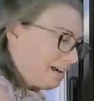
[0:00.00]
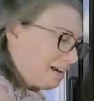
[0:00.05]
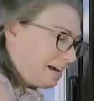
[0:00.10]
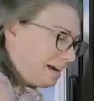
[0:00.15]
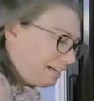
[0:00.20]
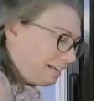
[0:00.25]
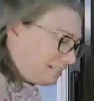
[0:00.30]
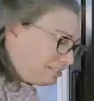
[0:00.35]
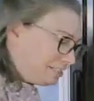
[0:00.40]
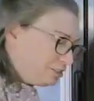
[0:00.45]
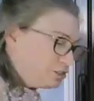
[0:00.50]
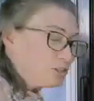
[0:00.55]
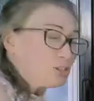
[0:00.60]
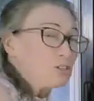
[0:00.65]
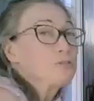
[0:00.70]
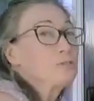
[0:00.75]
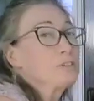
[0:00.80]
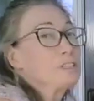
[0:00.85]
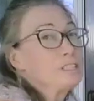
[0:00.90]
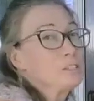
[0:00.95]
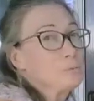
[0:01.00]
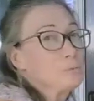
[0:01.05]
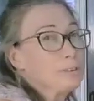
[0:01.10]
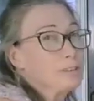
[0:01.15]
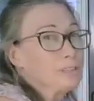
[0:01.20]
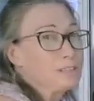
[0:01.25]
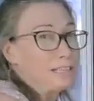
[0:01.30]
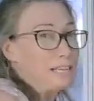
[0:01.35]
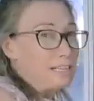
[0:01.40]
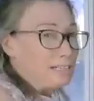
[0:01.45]
I can serve this with
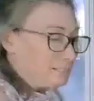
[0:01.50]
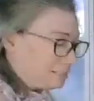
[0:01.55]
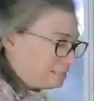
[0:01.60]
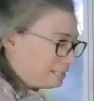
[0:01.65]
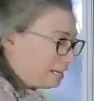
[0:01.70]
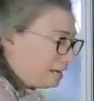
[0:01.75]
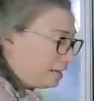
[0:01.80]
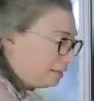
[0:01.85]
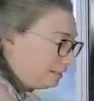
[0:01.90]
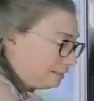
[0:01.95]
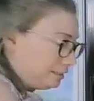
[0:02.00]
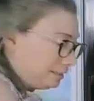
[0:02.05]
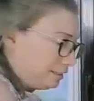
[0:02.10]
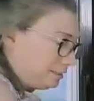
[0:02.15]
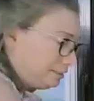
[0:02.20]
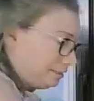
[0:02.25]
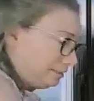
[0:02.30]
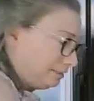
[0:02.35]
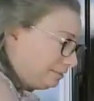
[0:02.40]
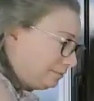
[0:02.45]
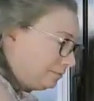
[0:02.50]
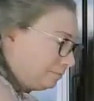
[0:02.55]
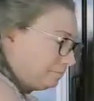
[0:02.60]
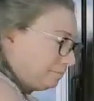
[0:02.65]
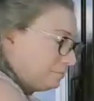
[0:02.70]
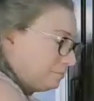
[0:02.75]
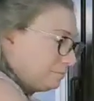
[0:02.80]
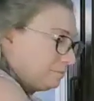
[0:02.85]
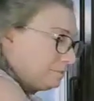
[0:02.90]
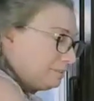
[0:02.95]
a light salad.
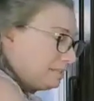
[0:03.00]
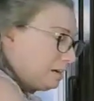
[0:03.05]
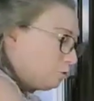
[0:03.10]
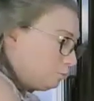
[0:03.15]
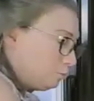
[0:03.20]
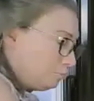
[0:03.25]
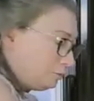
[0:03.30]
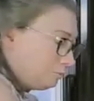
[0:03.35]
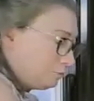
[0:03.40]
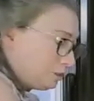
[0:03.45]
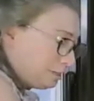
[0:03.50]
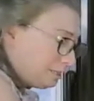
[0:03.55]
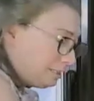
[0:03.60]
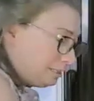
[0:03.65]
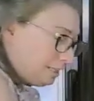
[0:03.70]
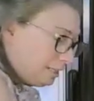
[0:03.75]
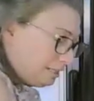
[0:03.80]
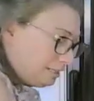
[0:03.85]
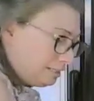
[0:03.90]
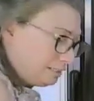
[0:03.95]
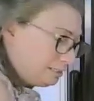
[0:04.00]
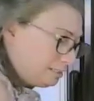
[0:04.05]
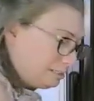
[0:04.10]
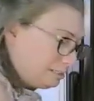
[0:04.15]
That would be very nice.